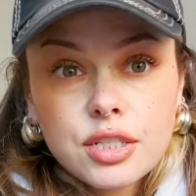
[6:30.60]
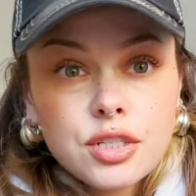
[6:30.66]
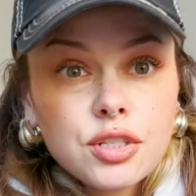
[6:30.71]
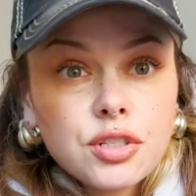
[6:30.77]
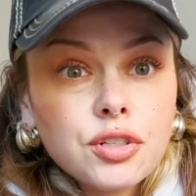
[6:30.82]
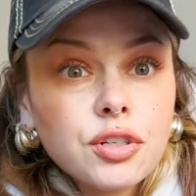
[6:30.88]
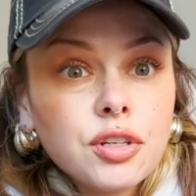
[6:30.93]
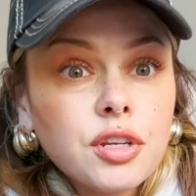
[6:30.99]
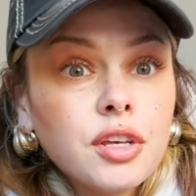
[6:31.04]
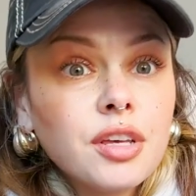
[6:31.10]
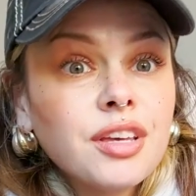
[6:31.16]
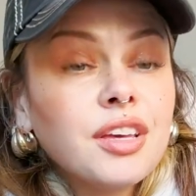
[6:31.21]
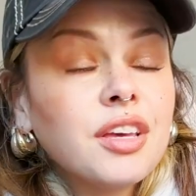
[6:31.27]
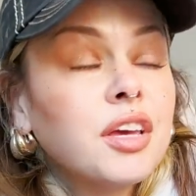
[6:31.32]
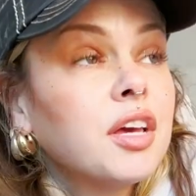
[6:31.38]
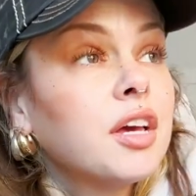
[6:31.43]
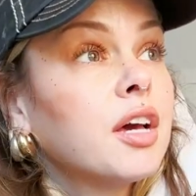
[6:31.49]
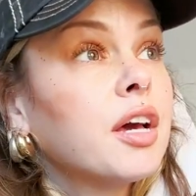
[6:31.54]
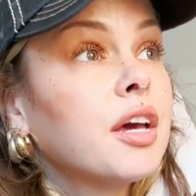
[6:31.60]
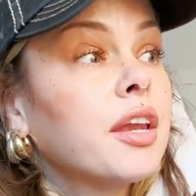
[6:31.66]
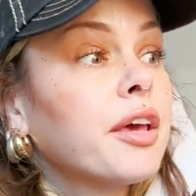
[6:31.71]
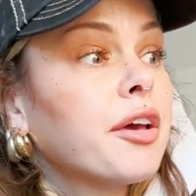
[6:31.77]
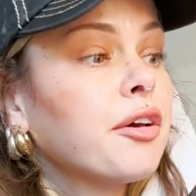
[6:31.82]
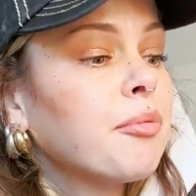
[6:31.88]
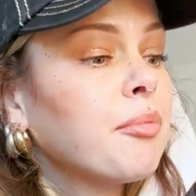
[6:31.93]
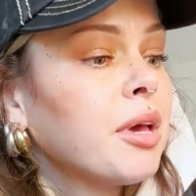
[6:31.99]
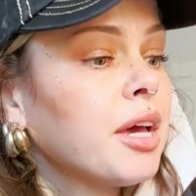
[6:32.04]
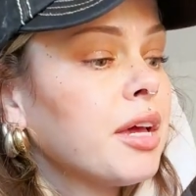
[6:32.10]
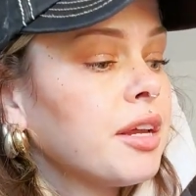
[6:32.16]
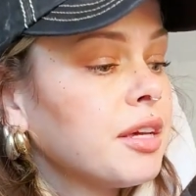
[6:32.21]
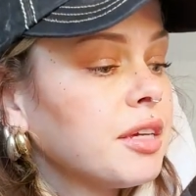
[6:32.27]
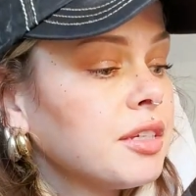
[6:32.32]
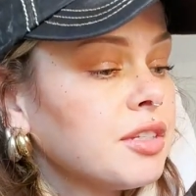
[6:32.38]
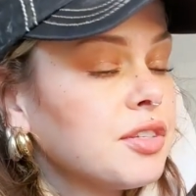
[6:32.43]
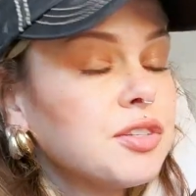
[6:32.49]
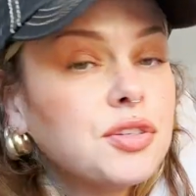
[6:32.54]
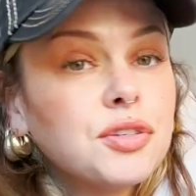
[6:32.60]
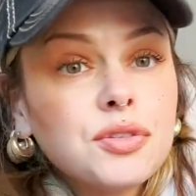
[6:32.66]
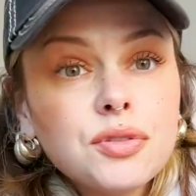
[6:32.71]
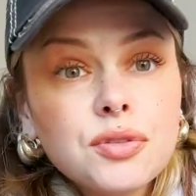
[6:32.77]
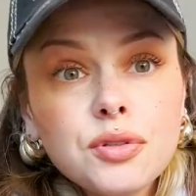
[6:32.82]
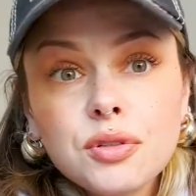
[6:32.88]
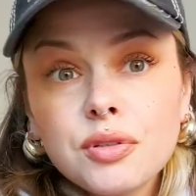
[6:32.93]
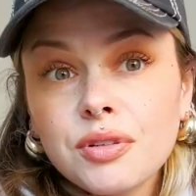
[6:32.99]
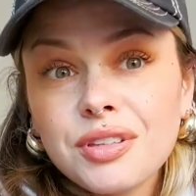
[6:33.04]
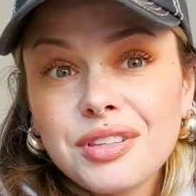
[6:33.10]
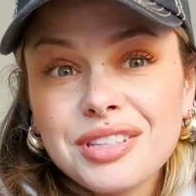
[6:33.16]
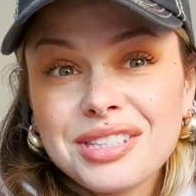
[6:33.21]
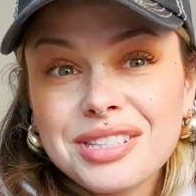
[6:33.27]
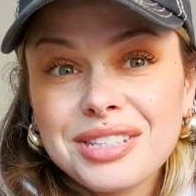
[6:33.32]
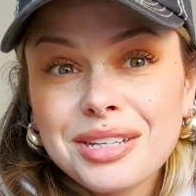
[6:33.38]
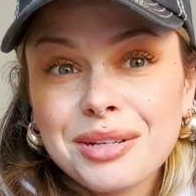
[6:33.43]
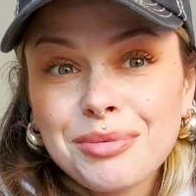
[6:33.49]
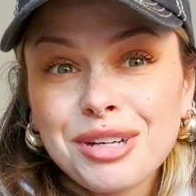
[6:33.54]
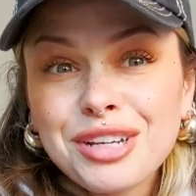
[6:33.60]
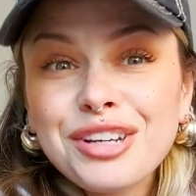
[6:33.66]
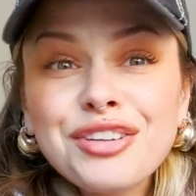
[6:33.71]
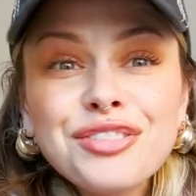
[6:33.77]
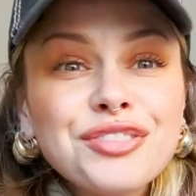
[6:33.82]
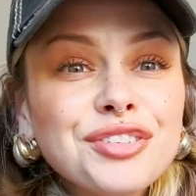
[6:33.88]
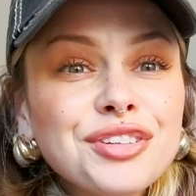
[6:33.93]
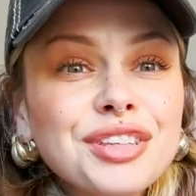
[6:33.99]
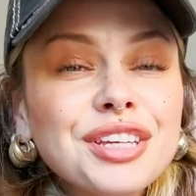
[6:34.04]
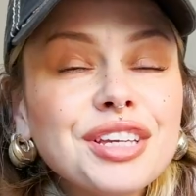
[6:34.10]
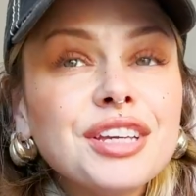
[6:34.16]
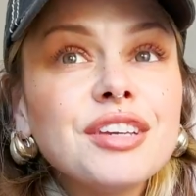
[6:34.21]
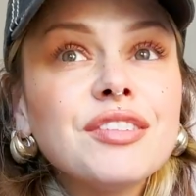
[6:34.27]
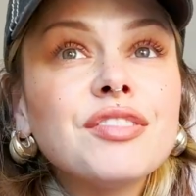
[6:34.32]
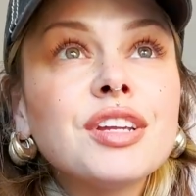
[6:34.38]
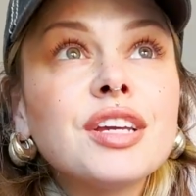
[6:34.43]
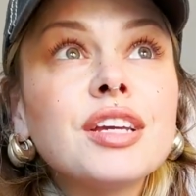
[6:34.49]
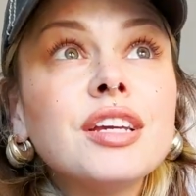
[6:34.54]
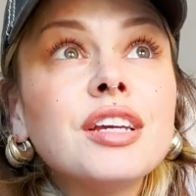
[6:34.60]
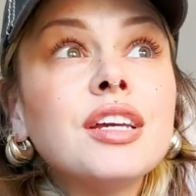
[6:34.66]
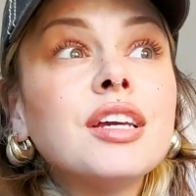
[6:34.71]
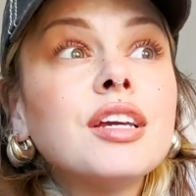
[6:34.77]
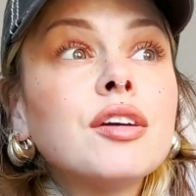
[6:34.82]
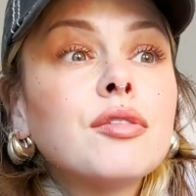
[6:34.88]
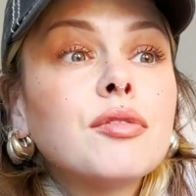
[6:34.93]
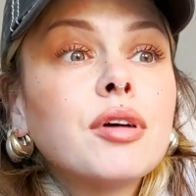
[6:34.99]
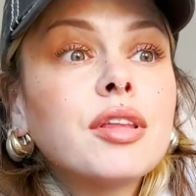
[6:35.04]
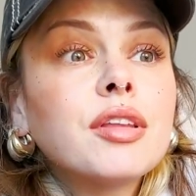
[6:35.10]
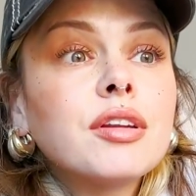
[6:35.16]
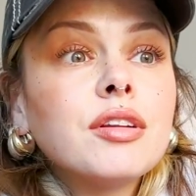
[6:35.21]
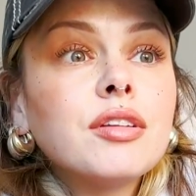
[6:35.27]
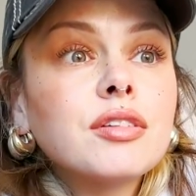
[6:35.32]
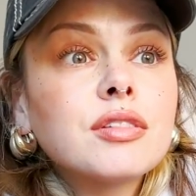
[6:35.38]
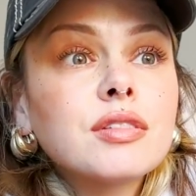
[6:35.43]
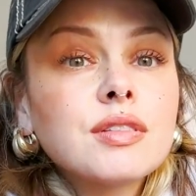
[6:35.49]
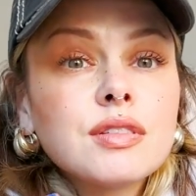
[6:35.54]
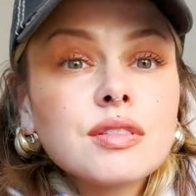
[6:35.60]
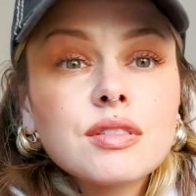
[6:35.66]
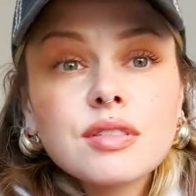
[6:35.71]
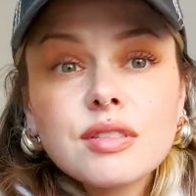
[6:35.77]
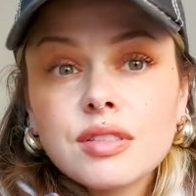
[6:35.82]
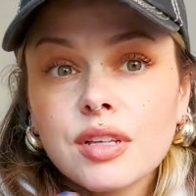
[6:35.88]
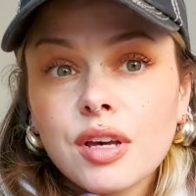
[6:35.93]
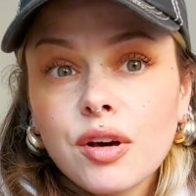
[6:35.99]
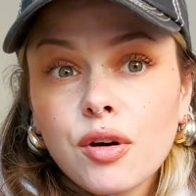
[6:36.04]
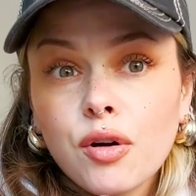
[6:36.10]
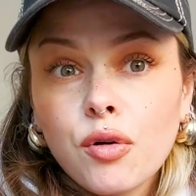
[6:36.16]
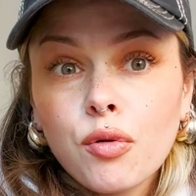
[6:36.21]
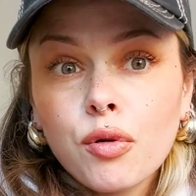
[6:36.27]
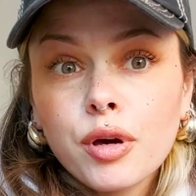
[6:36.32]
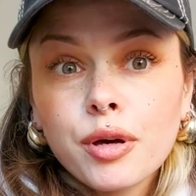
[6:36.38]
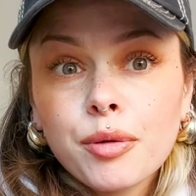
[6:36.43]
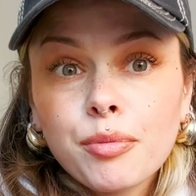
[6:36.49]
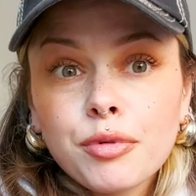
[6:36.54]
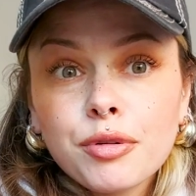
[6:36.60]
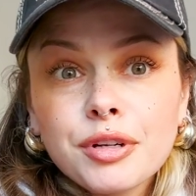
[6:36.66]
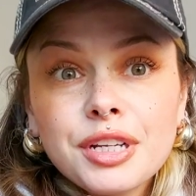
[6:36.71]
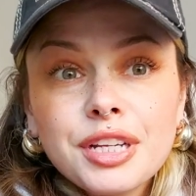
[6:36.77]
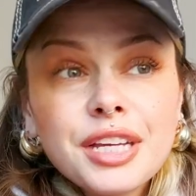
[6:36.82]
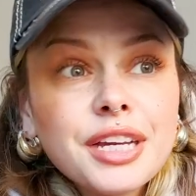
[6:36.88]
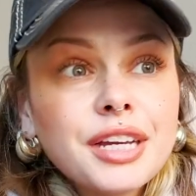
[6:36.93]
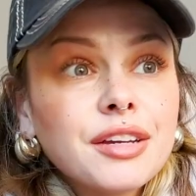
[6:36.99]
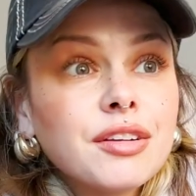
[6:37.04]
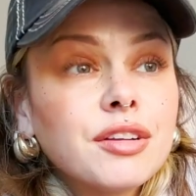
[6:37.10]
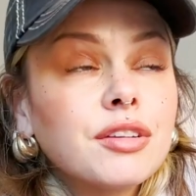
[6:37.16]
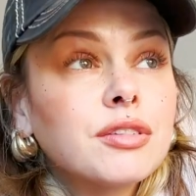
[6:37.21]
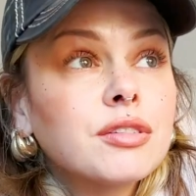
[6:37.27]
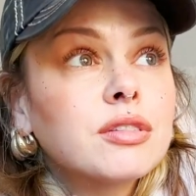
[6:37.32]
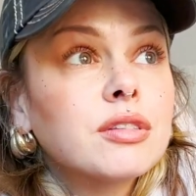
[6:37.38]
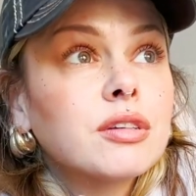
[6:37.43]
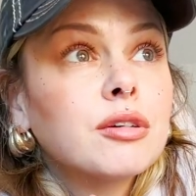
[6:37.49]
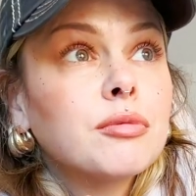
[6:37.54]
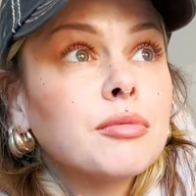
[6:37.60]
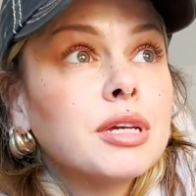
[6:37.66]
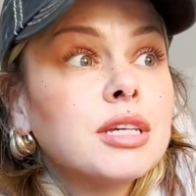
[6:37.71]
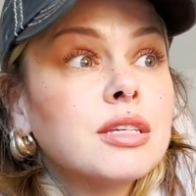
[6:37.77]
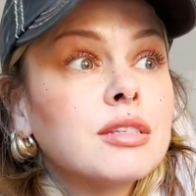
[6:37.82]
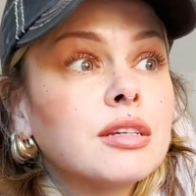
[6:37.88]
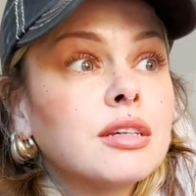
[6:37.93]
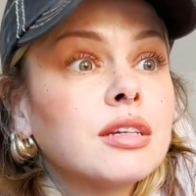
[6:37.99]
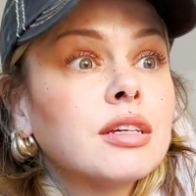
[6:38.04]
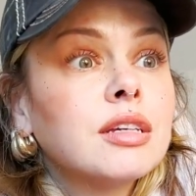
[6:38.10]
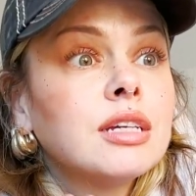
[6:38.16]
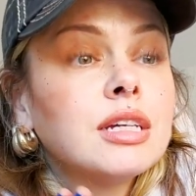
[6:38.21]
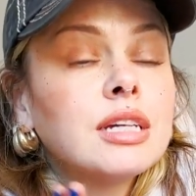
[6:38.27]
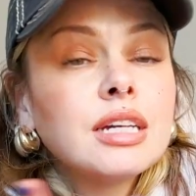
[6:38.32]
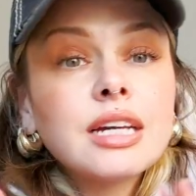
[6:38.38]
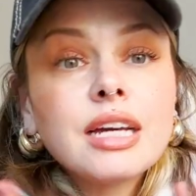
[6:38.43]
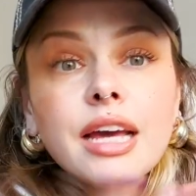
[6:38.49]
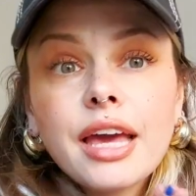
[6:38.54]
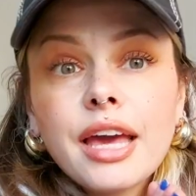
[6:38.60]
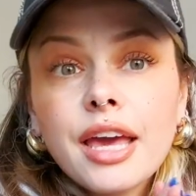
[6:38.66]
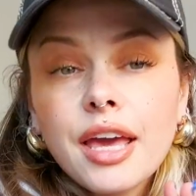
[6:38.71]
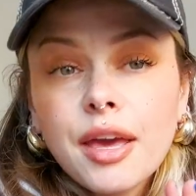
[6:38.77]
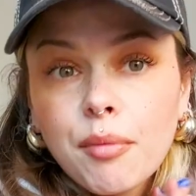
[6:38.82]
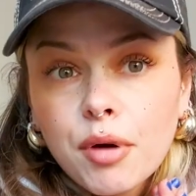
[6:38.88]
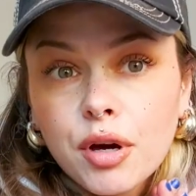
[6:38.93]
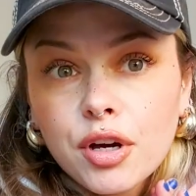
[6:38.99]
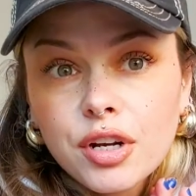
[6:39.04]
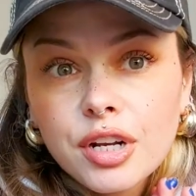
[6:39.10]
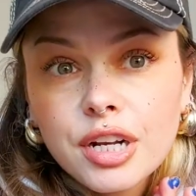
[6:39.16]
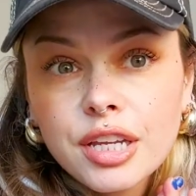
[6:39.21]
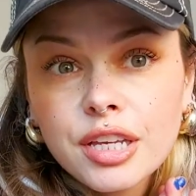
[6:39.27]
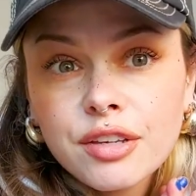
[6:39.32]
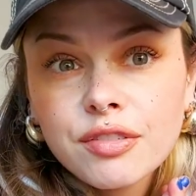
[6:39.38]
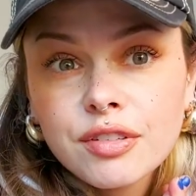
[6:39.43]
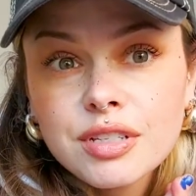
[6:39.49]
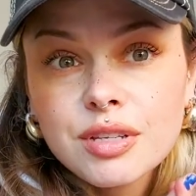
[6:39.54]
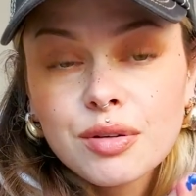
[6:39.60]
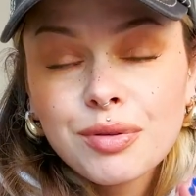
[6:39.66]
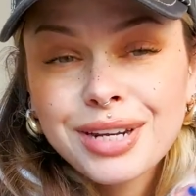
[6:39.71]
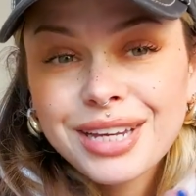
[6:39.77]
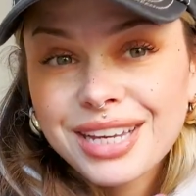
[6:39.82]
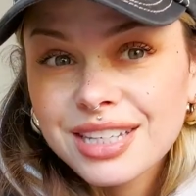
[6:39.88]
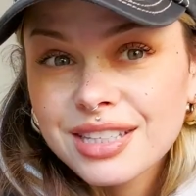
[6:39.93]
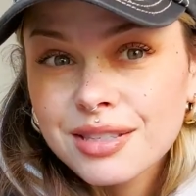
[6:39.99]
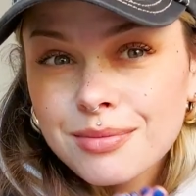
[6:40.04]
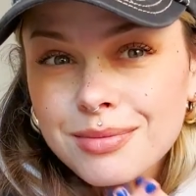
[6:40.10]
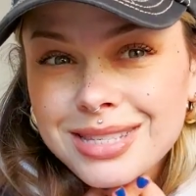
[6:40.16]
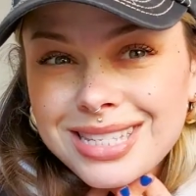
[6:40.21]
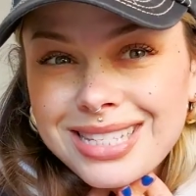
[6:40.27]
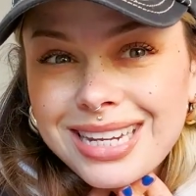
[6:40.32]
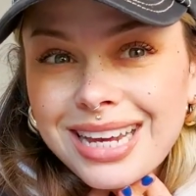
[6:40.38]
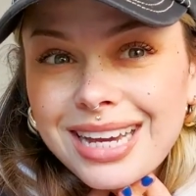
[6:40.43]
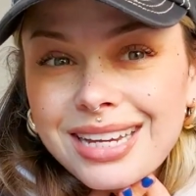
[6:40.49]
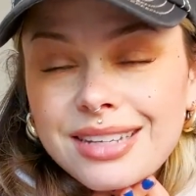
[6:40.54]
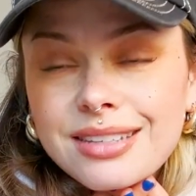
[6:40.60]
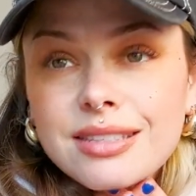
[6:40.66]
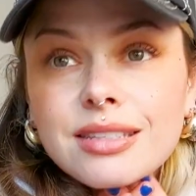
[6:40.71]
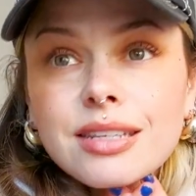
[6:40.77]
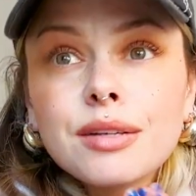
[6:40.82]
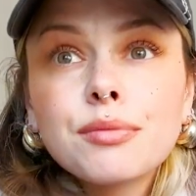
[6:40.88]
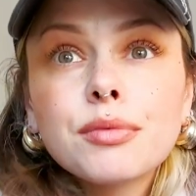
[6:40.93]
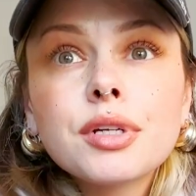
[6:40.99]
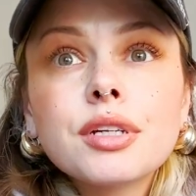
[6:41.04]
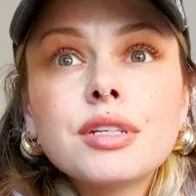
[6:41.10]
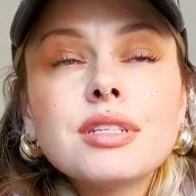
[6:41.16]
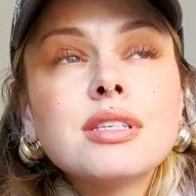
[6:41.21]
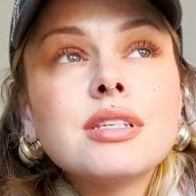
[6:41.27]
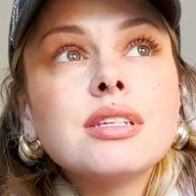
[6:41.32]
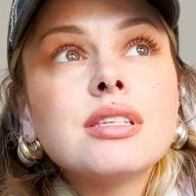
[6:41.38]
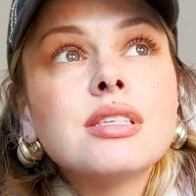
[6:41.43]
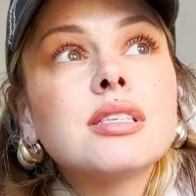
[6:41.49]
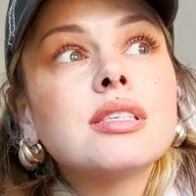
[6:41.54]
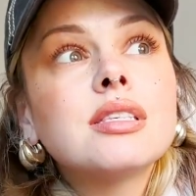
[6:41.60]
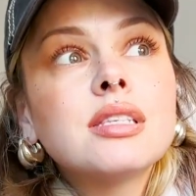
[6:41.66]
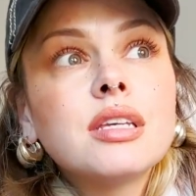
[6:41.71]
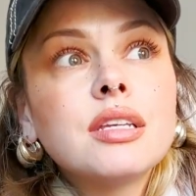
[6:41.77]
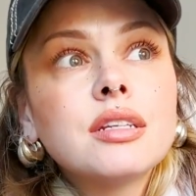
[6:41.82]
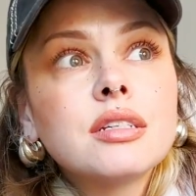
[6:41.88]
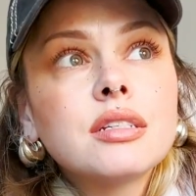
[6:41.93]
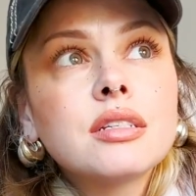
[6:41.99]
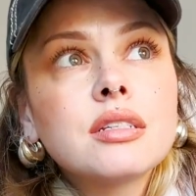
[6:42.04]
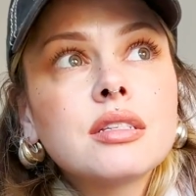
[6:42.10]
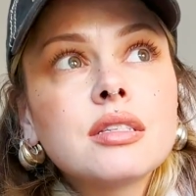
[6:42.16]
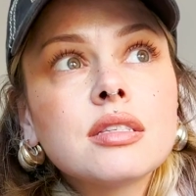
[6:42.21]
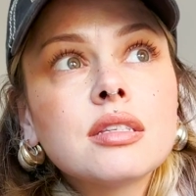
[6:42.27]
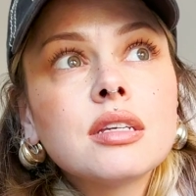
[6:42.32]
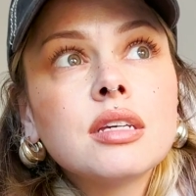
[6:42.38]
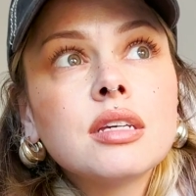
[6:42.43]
done and now I'm heading to the cinema for the evening. Weather looks so pretty out, looks so amazing. I'm going to leave because I want to get some snacks and we're going to see Sinners